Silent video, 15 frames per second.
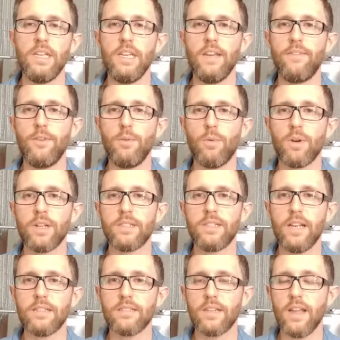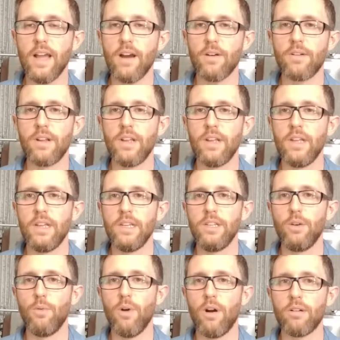if you want to test it out,
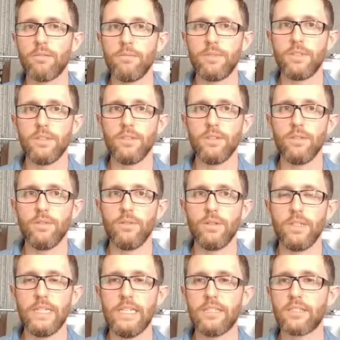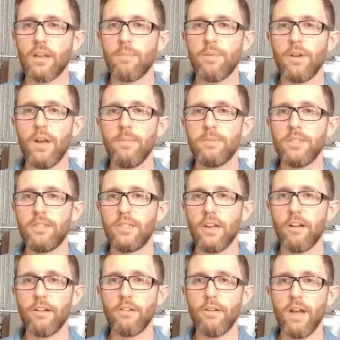you're welcome to heat something up to
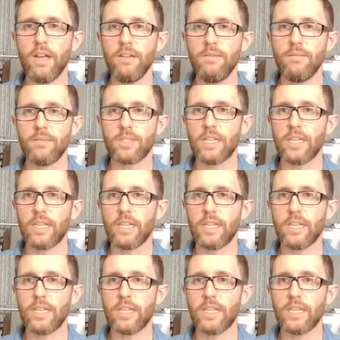cherry red,